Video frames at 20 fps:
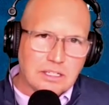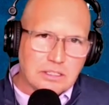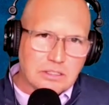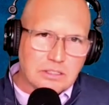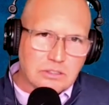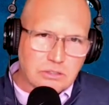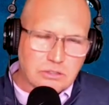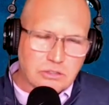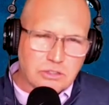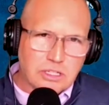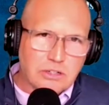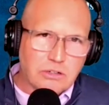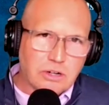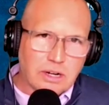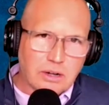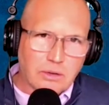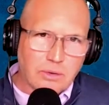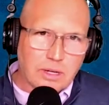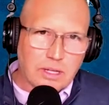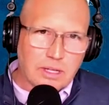sort of gender
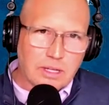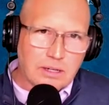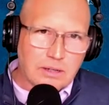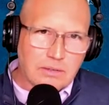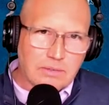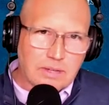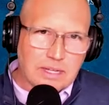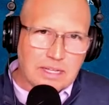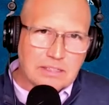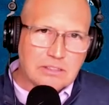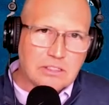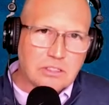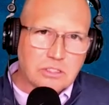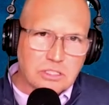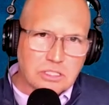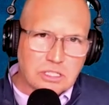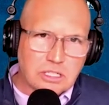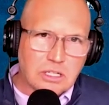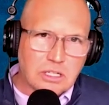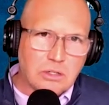equity, it advances
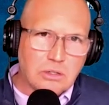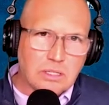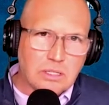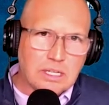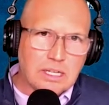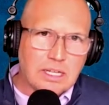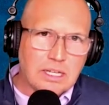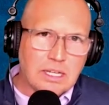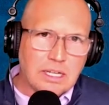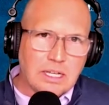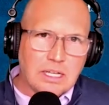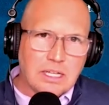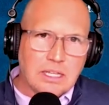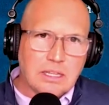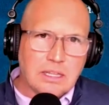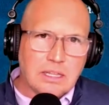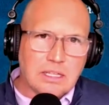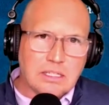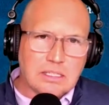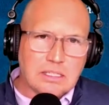slowly
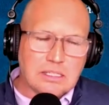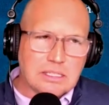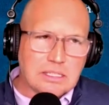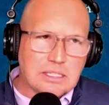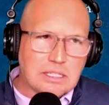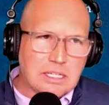this,